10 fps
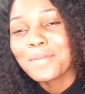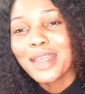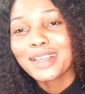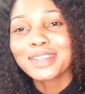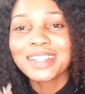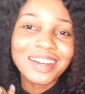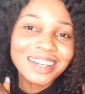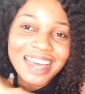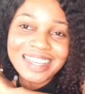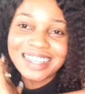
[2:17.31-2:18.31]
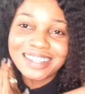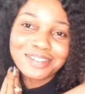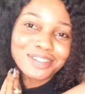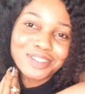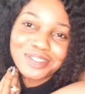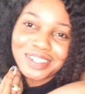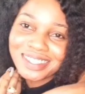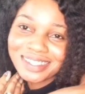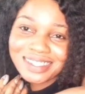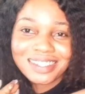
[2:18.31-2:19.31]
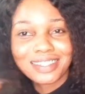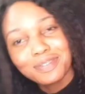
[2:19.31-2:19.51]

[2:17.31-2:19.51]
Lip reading: So now guys, let's go straight into this